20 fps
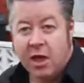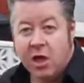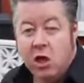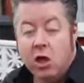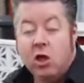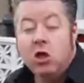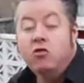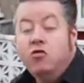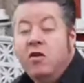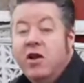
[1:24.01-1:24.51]
You
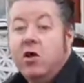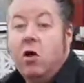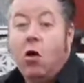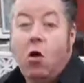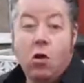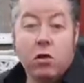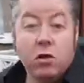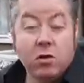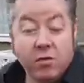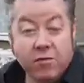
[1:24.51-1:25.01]
can read
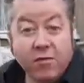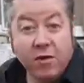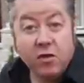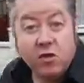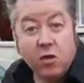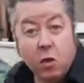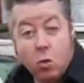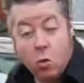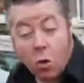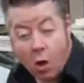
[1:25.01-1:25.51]
all the reviews
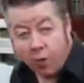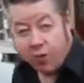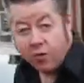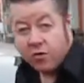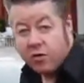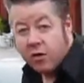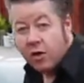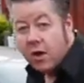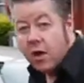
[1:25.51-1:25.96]
you want,